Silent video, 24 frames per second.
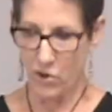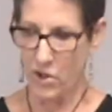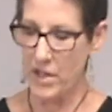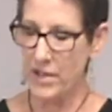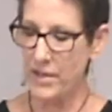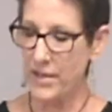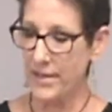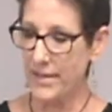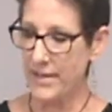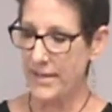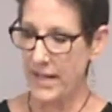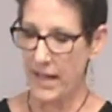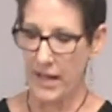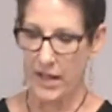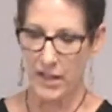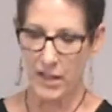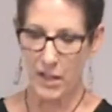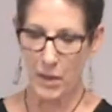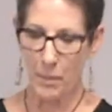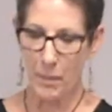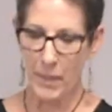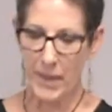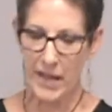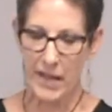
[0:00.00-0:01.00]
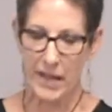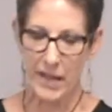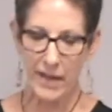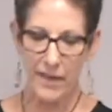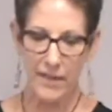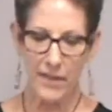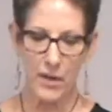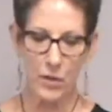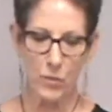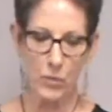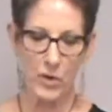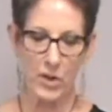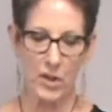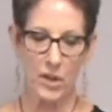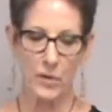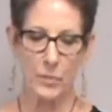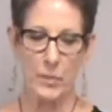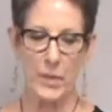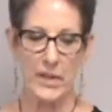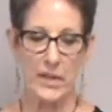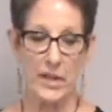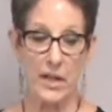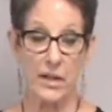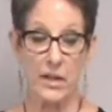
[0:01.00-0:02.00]
So Jesus said, be in the
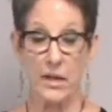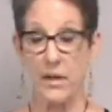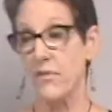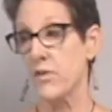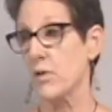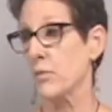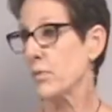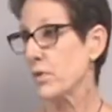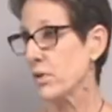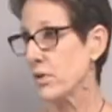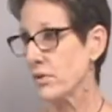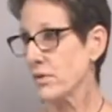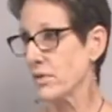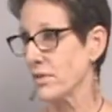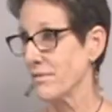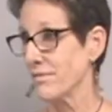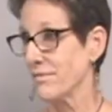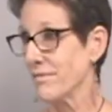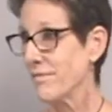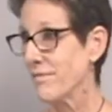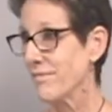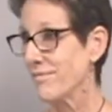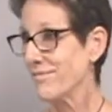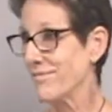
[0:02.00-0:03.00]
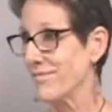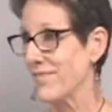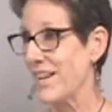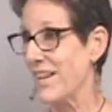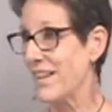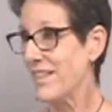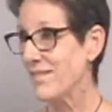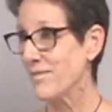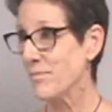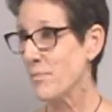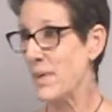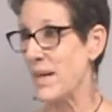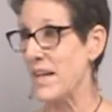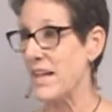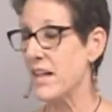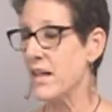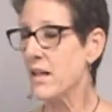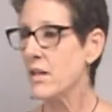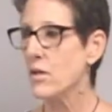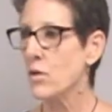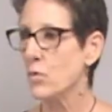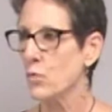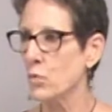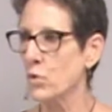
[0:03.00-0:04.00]
world but not of the world. Right?
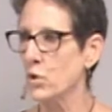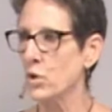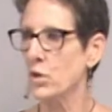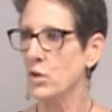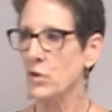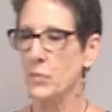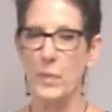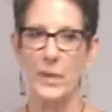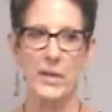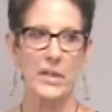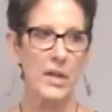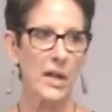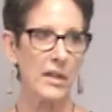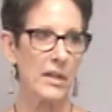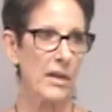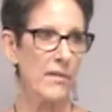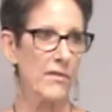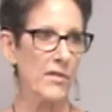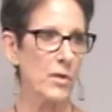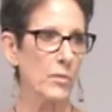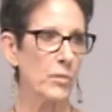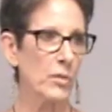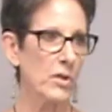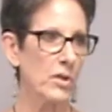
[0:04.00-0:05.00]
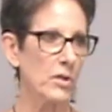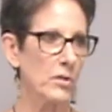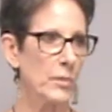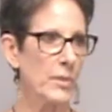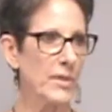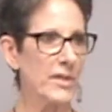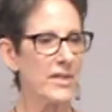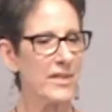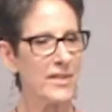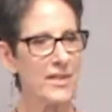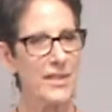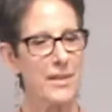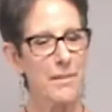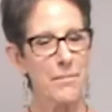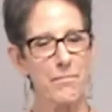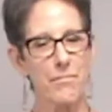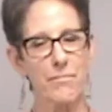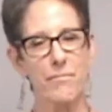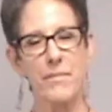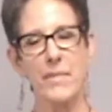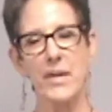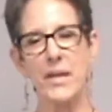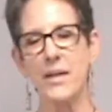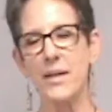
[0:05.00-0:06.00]
Be in the world but not of the world. What
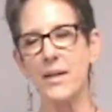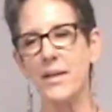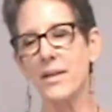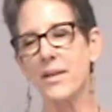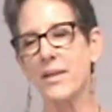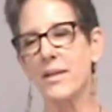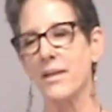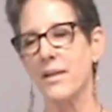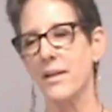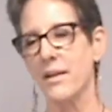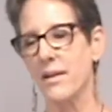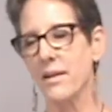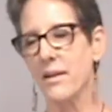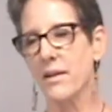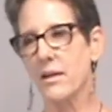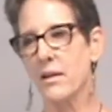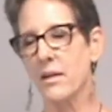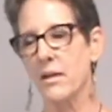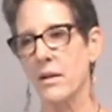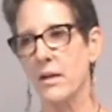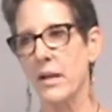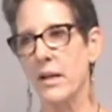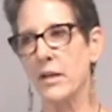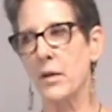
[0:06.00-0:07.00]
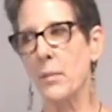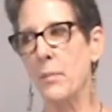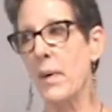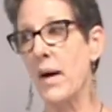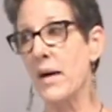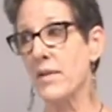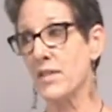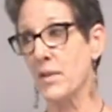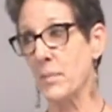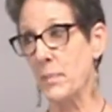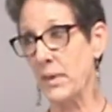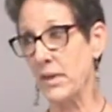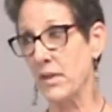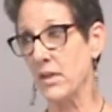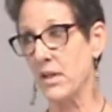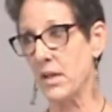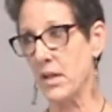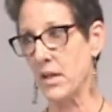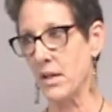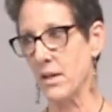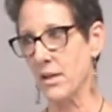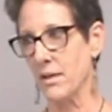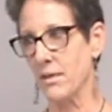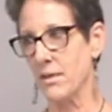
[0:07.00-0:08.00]
does that mean? Like a
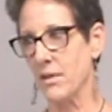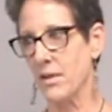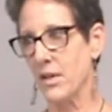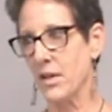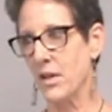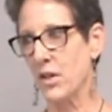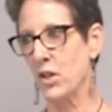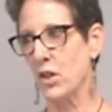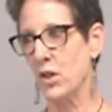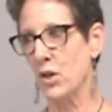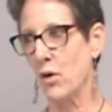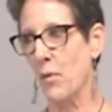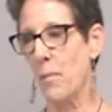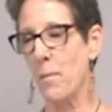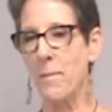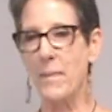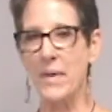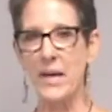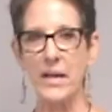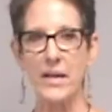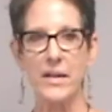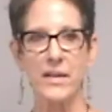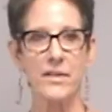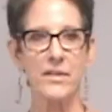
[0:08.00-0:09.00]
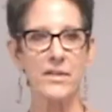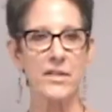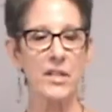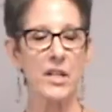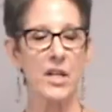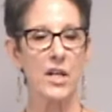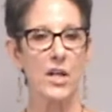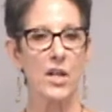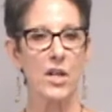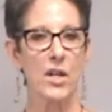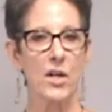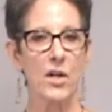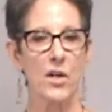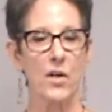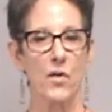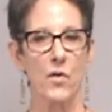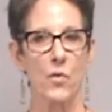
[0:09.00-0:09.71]
possibility. No, it means